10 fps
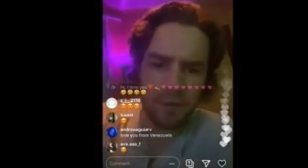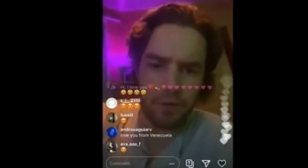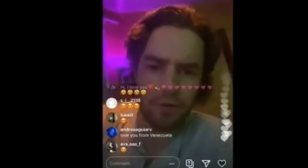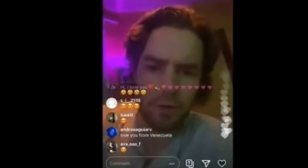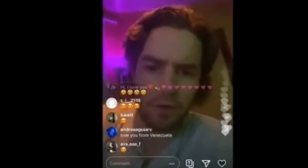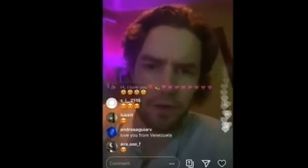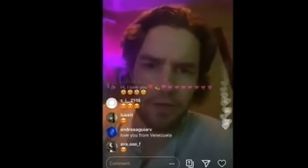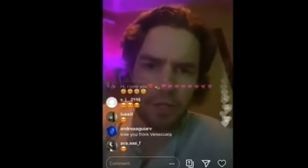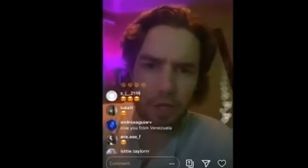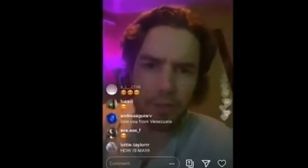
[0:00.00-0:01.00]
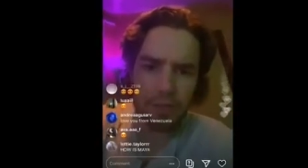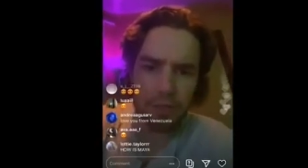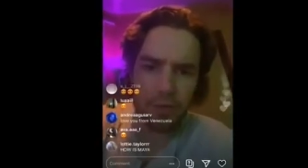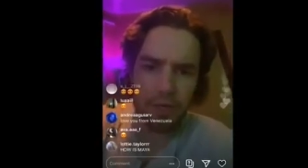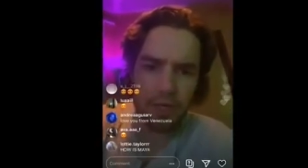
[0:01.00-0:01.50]
Let's have a lovely look down these
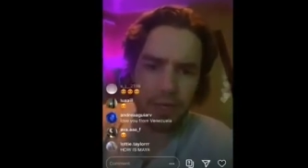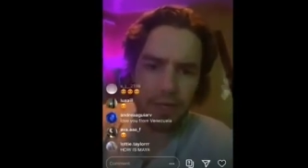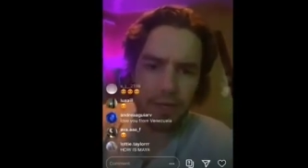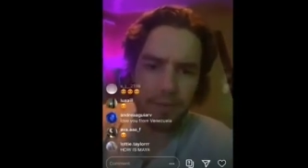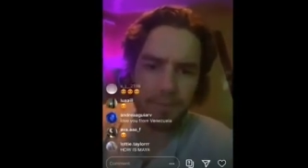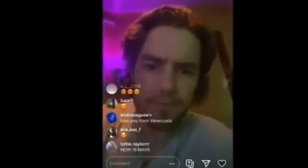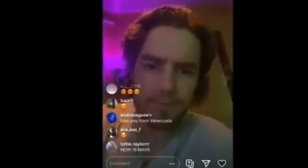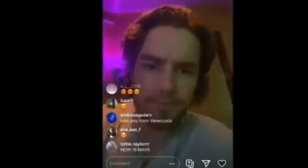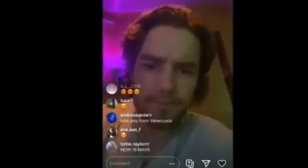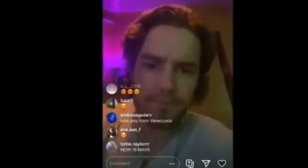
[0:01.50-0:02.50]
comments quickly.